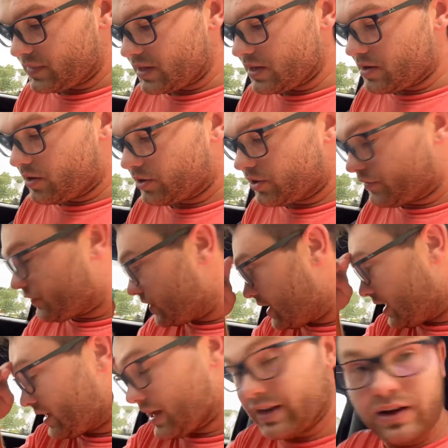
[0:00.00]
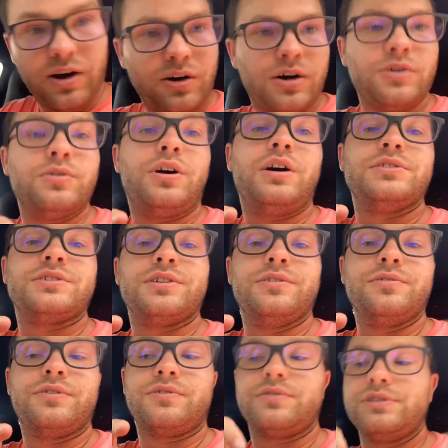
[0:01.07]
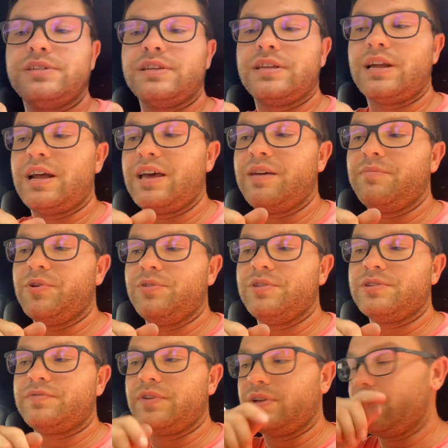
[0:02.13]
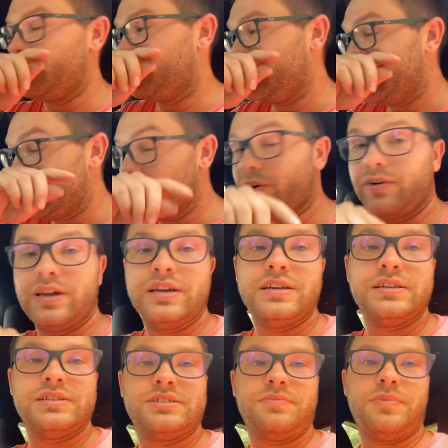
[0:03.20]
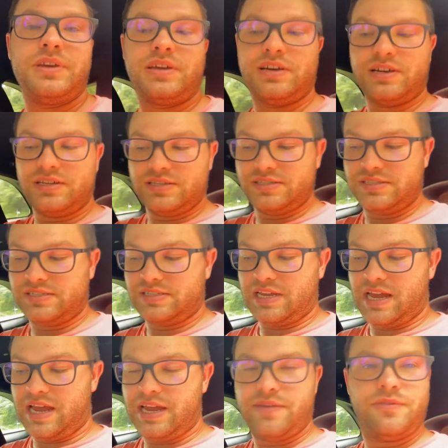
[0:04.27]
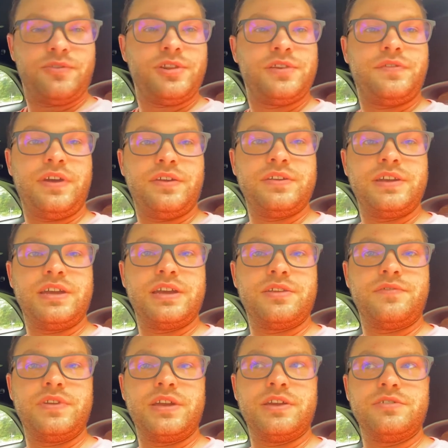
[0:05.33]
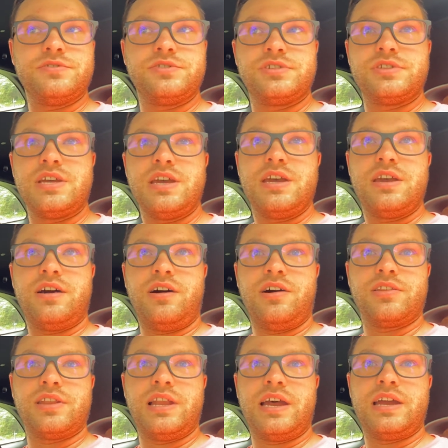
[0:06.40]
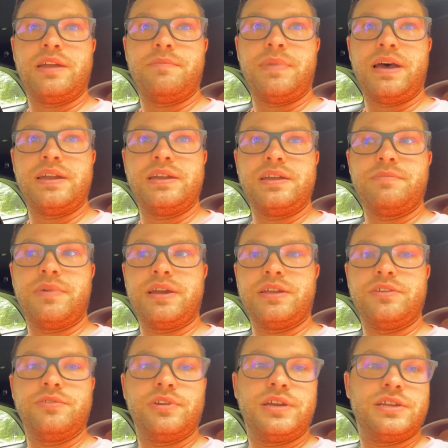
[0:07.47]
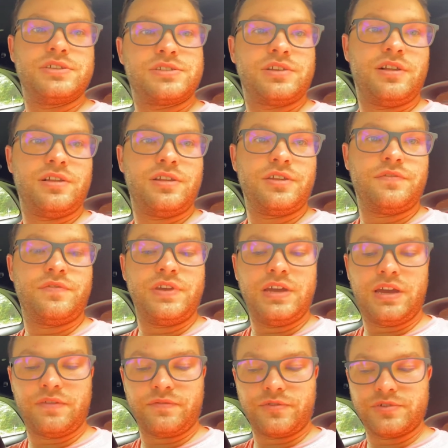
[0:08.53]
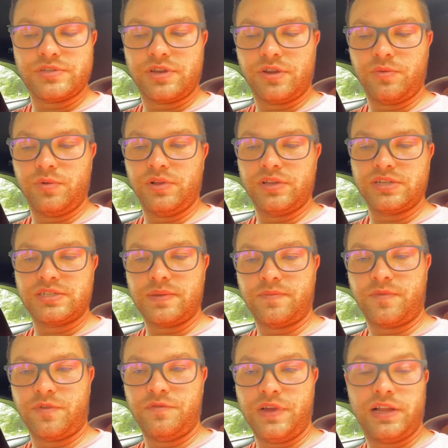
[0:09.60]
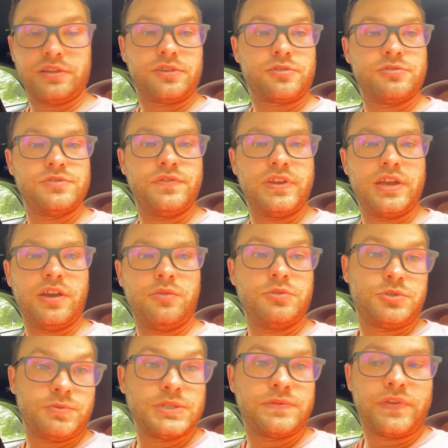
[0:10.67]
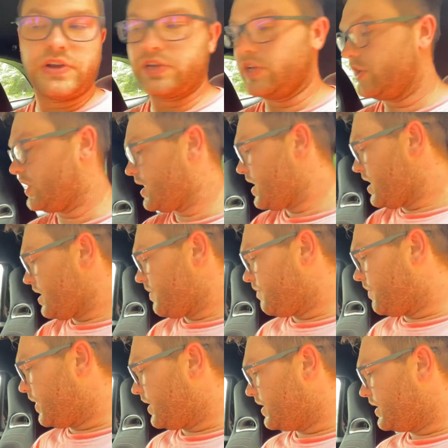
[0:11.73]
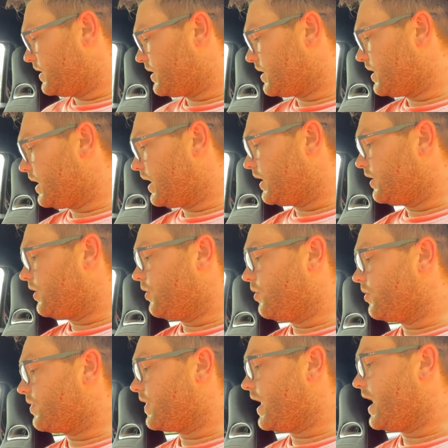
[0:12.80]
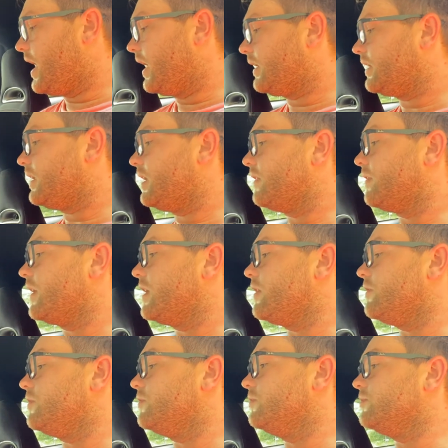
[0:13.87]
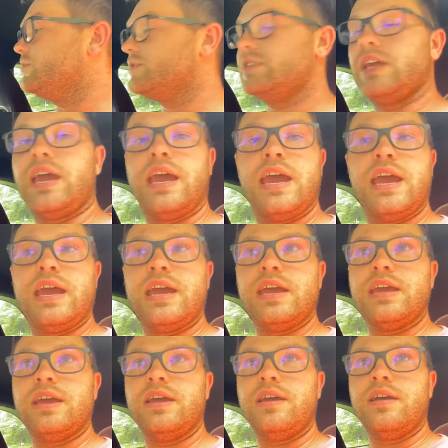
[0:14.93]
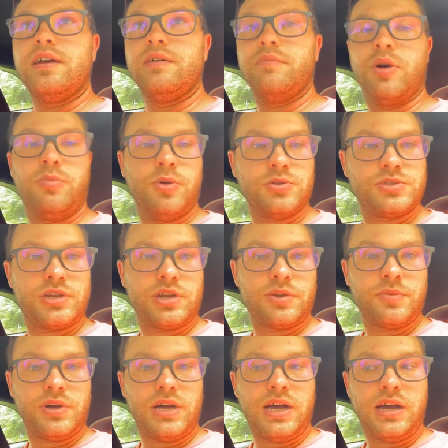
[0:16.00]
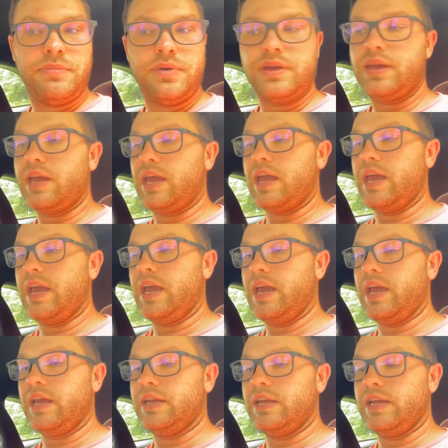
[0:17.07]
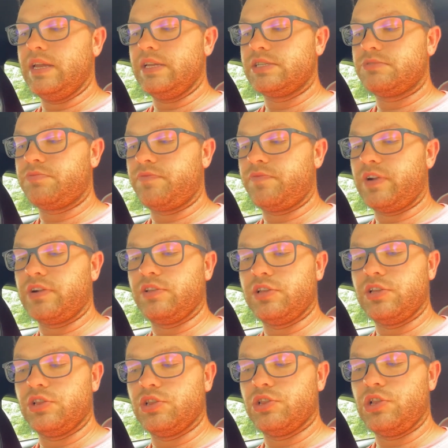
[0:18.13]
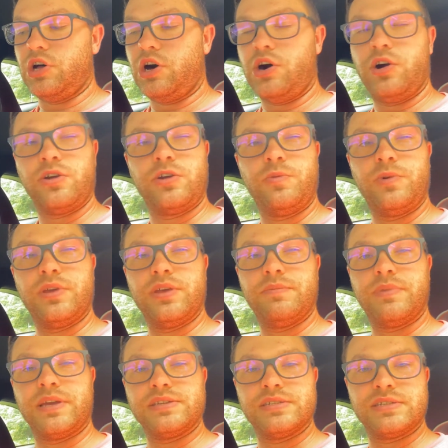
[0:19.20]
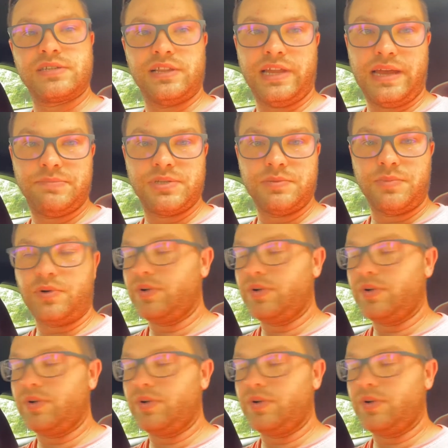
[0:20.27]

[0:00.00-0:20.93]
on your Fiat, and also the reason that I am doing this video is because I haven't really found any other videos online about anybody doing an install on a Fiat for a steering wheel except for Valley Cruise video, which was very good, but I know that they used a Momo steering wheel hub, and it is fairly long because it's collapsible.